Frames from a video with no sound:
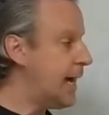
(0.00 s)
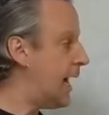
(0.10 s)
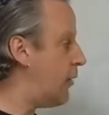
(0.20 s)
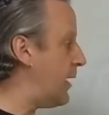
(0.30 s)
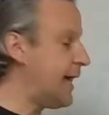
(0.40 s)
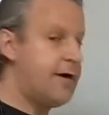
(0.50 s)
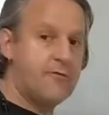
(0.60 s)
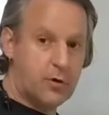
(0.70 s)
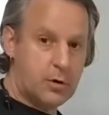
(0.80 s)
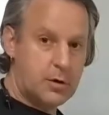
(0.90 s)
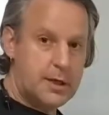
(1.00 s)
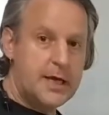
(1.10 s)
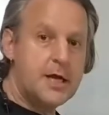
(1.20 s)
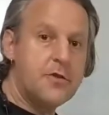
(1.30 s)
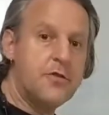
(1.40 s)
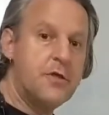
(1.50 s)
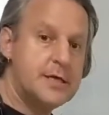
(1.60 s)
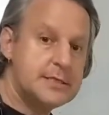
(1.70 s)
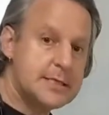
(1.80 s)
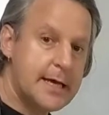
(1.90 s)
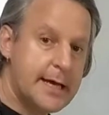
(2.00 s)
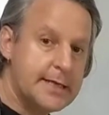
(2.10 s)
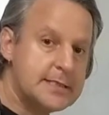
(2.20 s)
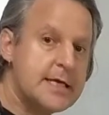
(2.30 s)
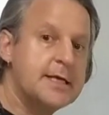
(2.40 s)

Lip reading: However, in this case,